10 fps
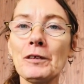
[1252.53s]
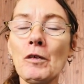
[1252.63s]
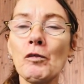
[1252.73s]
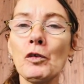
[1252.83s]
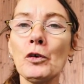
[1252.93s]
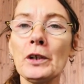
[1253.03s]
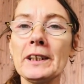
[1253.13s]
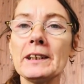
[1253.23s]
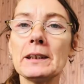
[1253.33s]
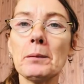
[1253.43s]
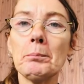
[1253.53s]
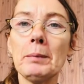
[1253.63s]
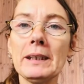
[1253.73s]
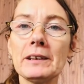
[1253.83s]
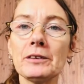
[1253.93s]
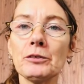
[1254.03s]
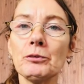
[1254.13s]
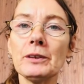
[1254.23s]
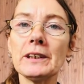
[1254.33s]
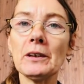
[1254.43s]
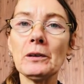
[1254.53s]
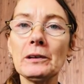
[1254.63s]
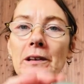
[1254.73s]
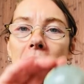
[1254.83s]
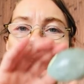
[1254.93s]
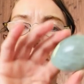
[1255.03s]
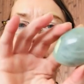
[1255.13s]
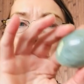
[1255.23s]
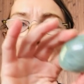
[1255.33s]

for its best results.